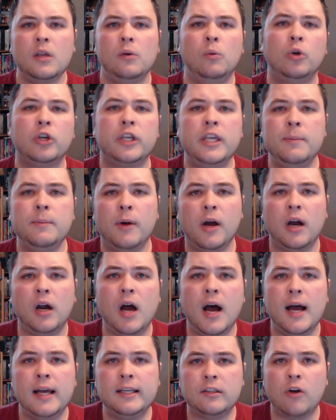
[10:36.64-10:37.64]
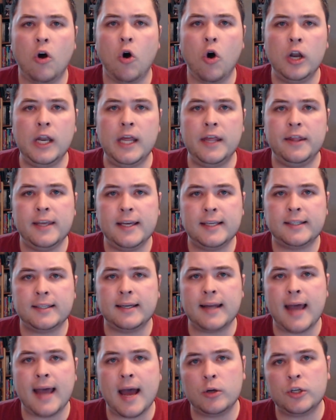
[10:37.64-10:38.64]
we'll keep our eyes on this
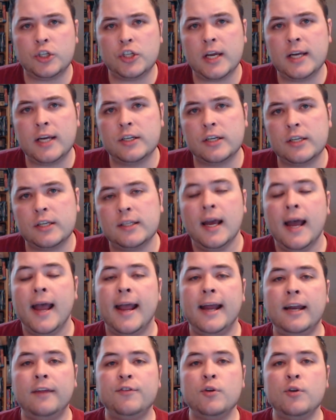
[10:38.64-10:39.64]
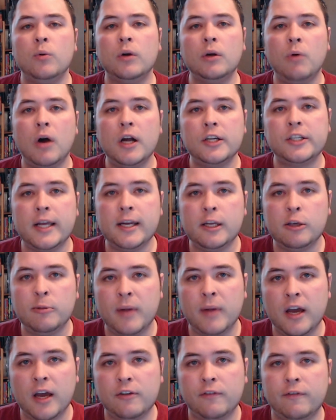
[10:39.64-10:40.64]
and how it changes. And if you want to watch any of
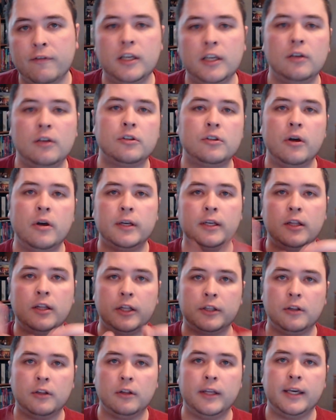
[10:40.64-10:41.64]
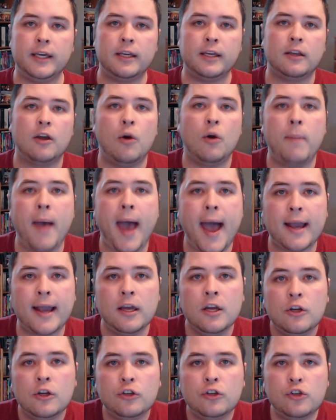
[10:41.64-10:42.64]
my other videos, go ahead and click the link and go back
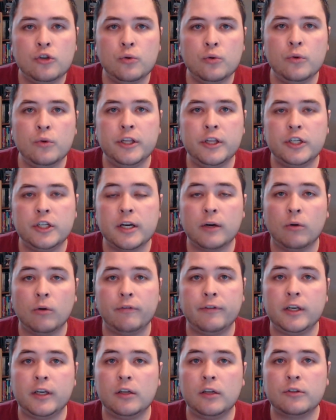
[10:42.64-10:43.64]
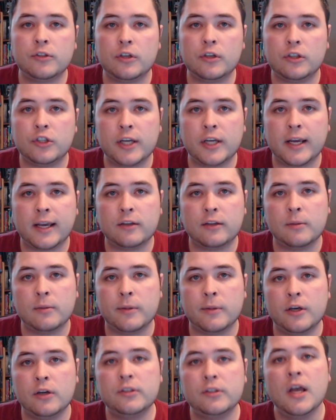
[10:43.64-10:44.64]
to the general video so you can check out some
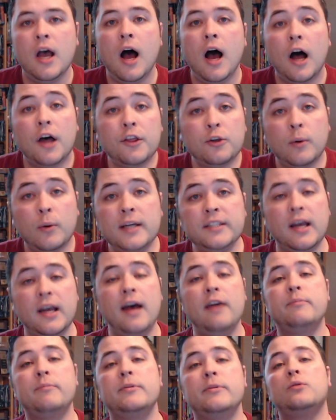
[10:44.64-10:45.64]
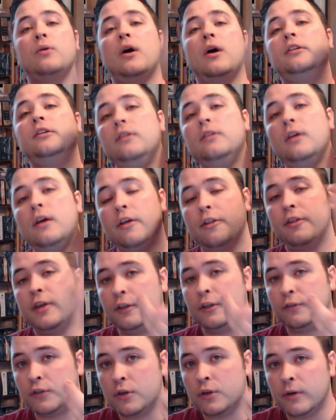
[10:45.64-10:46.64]
of those. Otherwise, I've been Zoronden.
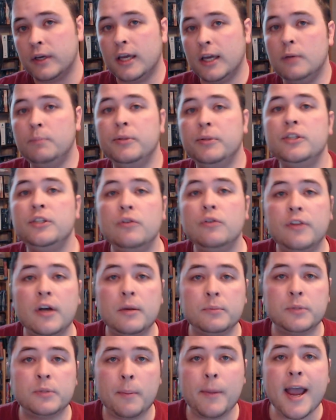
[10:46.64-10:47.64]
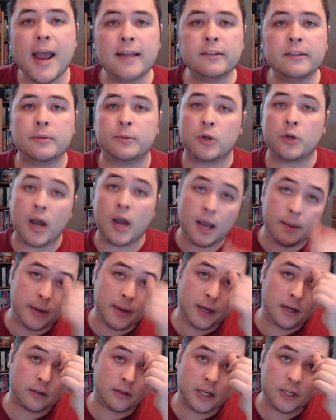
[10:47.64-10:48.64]
Thanks for tuning in. Please do thumbs up and subscribe,
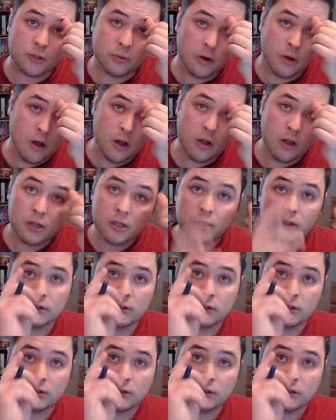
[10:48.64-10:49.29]
and I'll catch you all